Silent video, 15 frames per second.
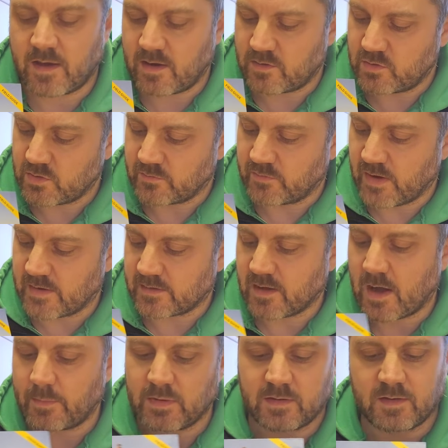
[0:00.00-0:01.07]
and you can find a
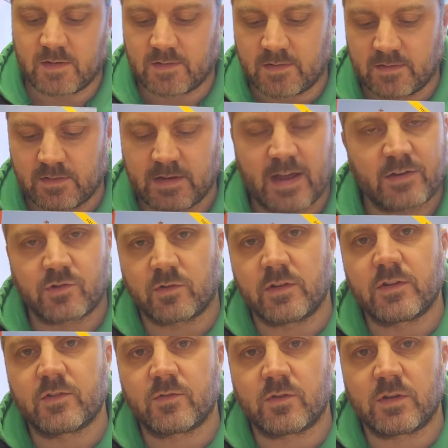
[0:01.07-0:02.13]
copy of this in the Natural
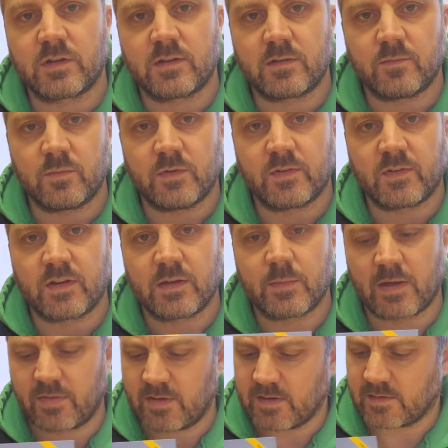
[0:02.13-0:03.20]
History Museum.
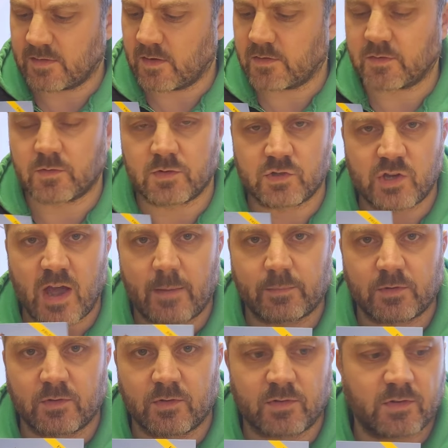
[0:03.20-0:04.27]
I think it's also in
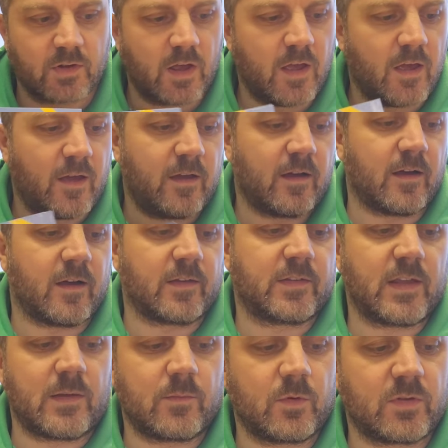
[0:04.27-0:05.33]
chapters. Uh,
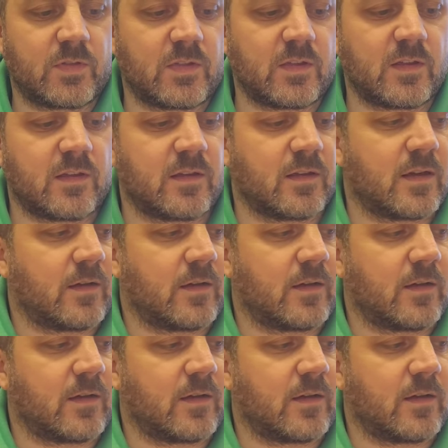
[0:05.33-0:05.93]
same with the uh,